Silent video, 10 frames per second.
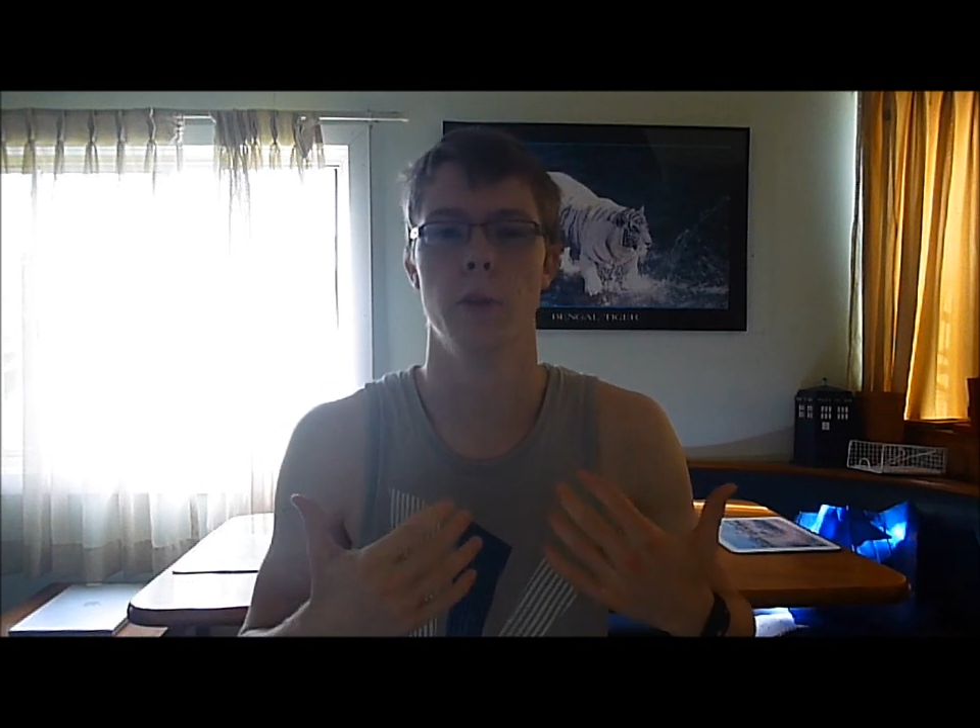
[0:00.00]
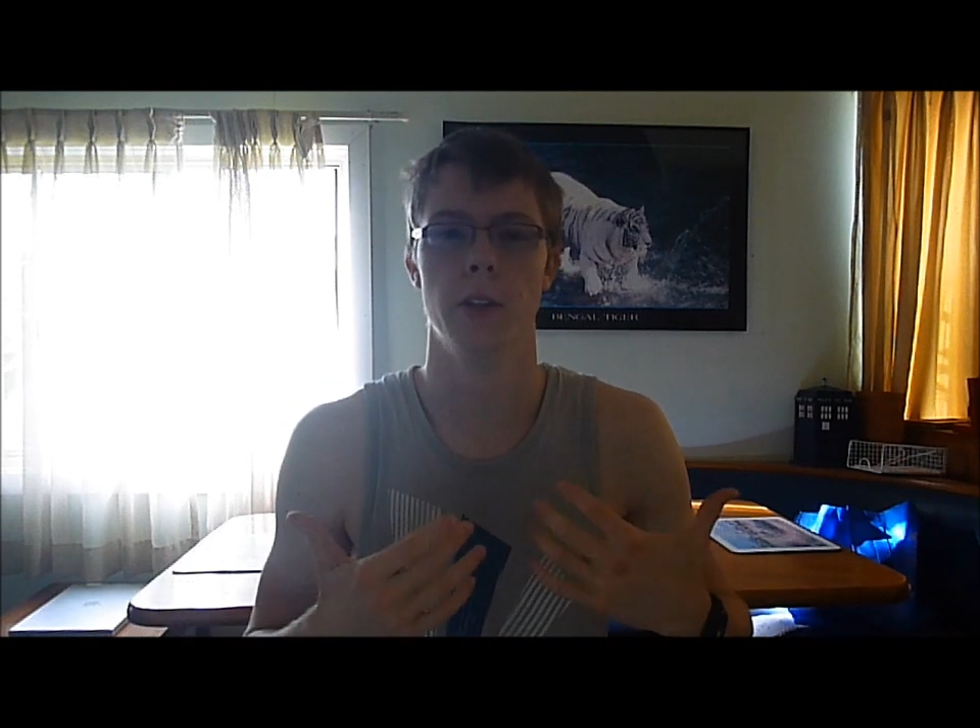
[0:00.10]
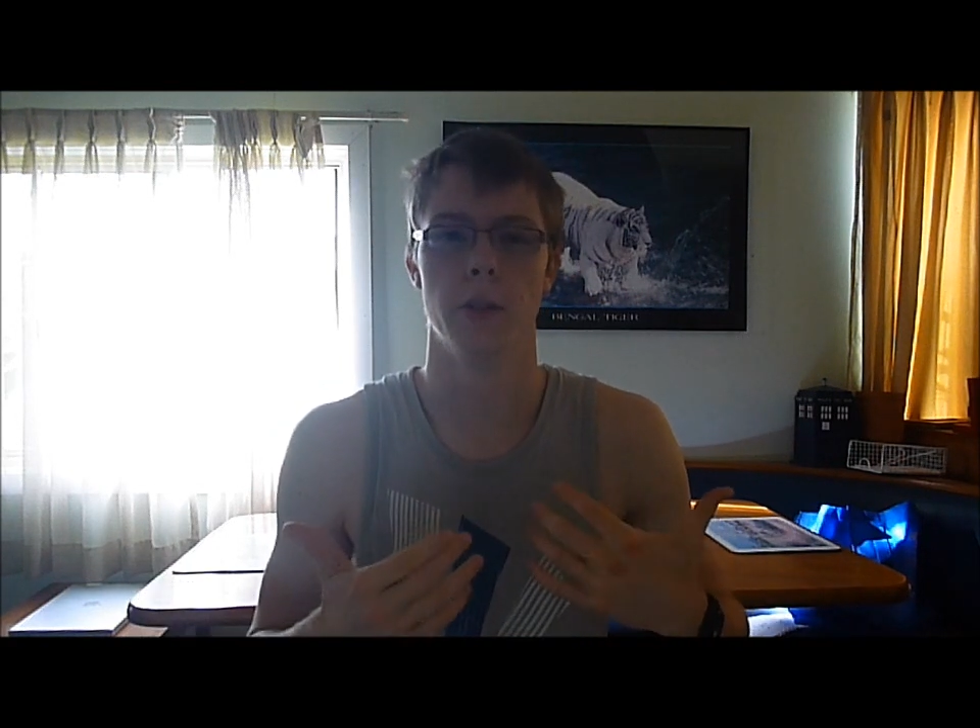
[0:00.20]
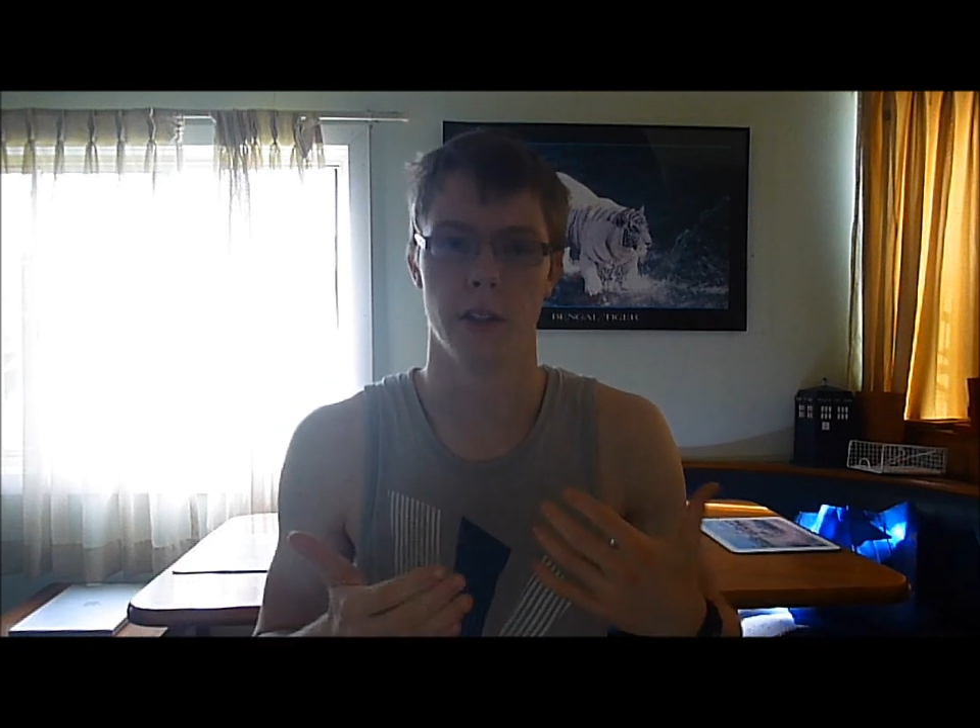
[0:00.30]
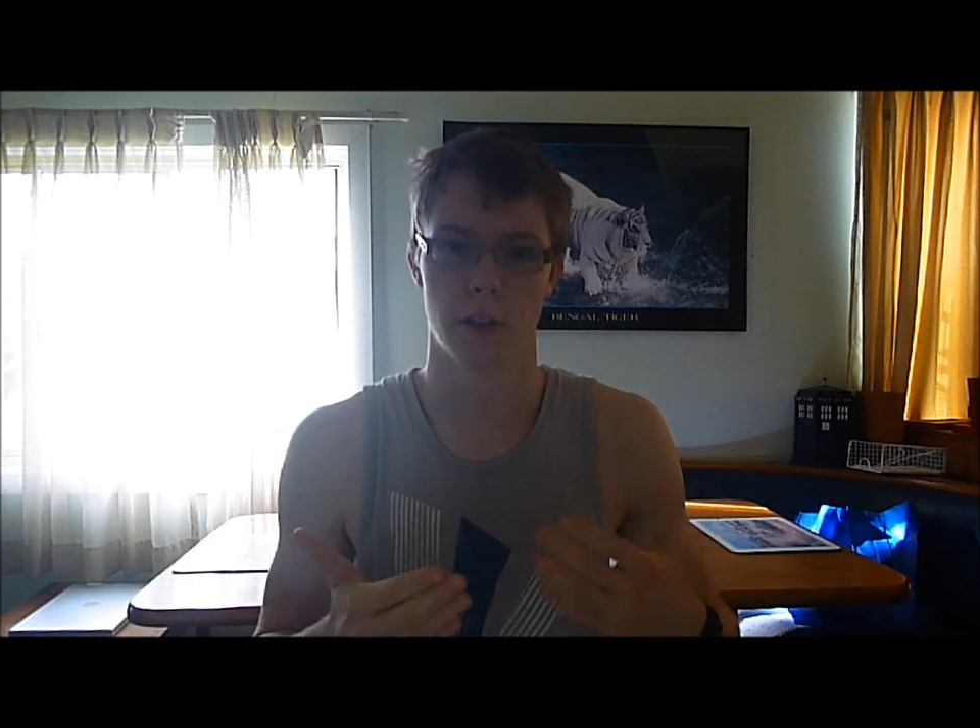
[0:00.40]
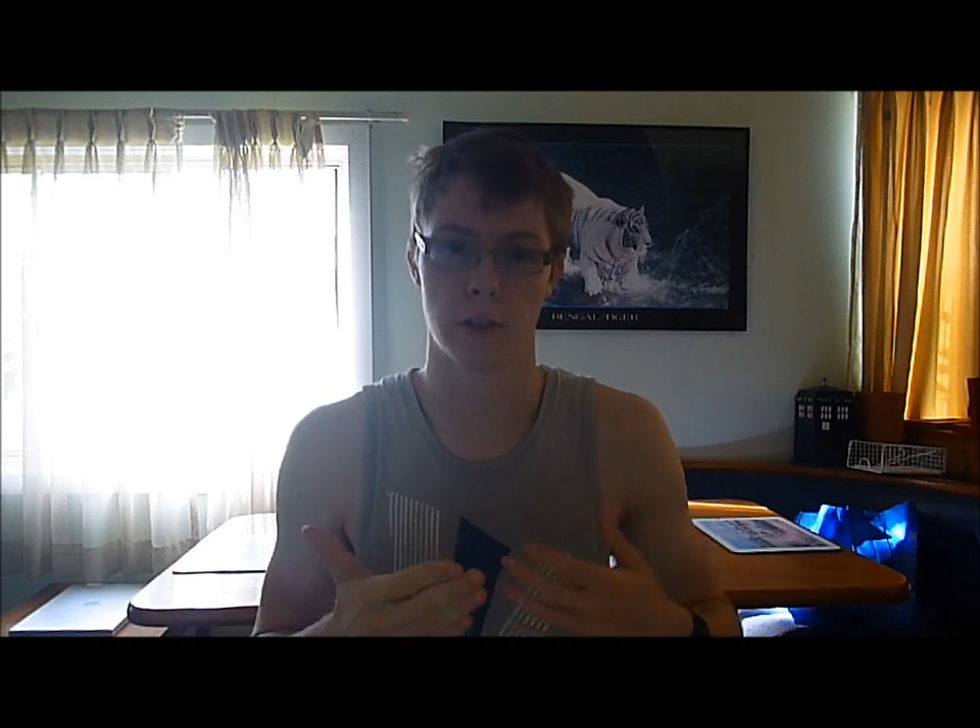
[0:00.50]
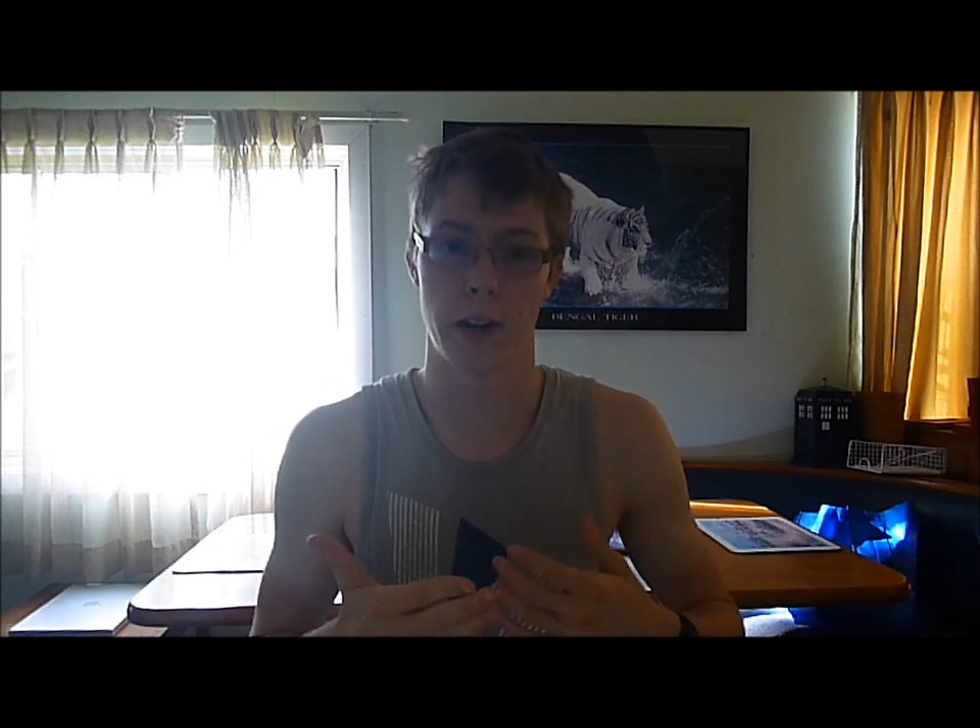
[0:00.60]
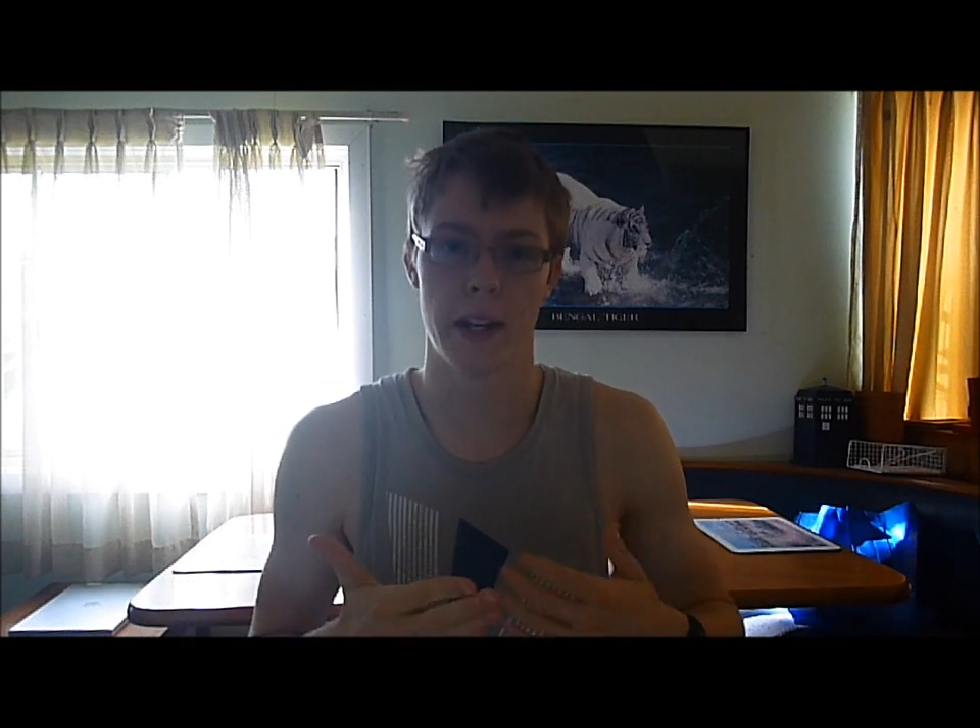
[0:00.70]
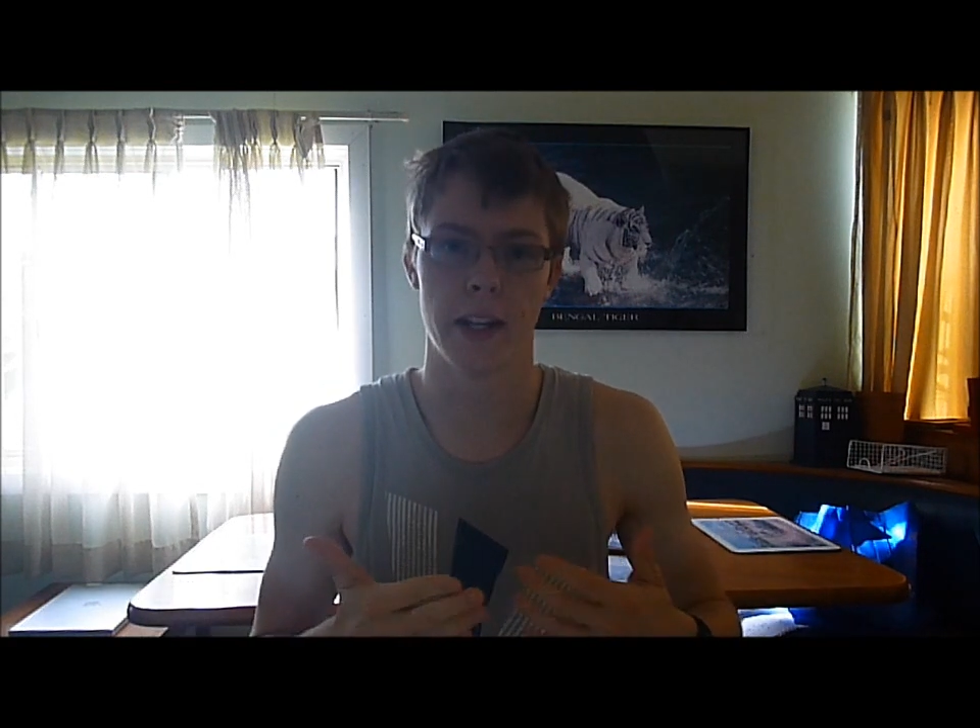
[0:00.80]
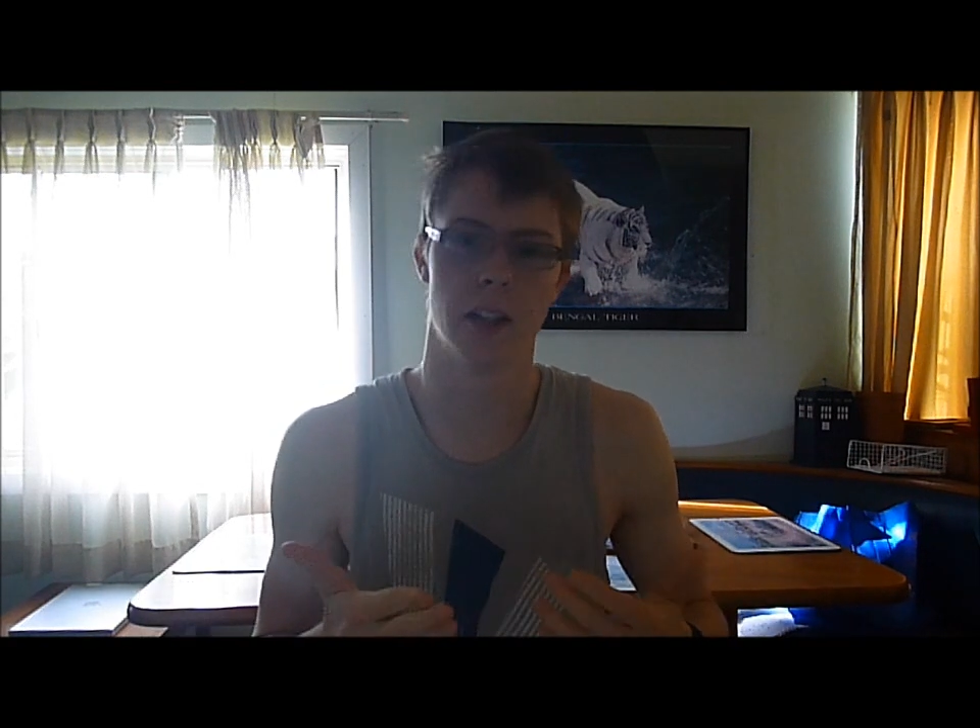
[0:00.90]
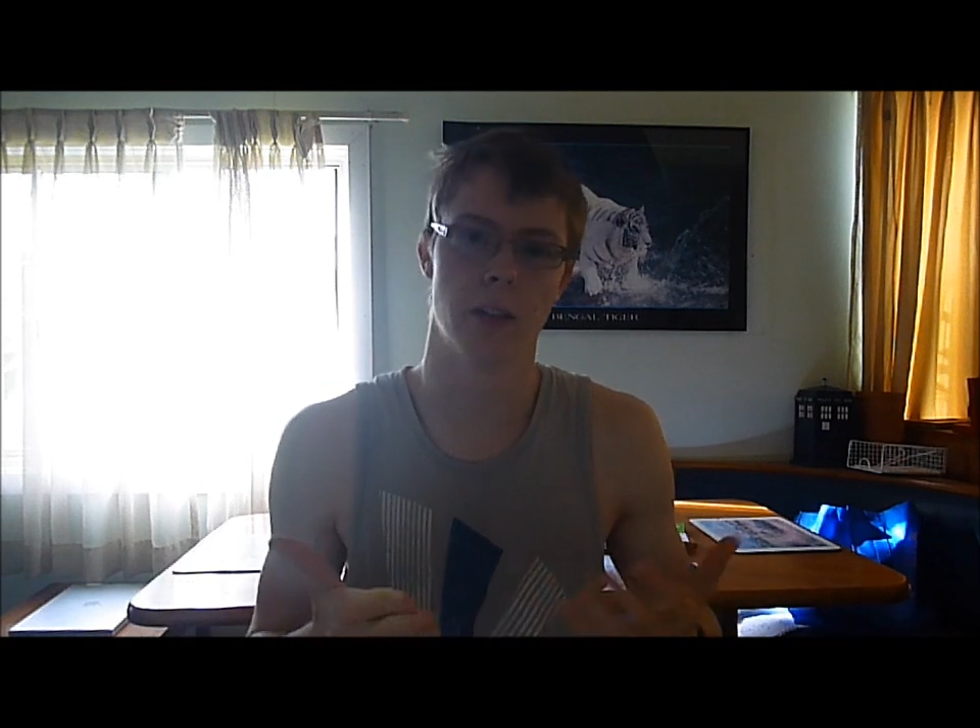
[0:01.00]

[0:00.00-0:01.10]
be doing training and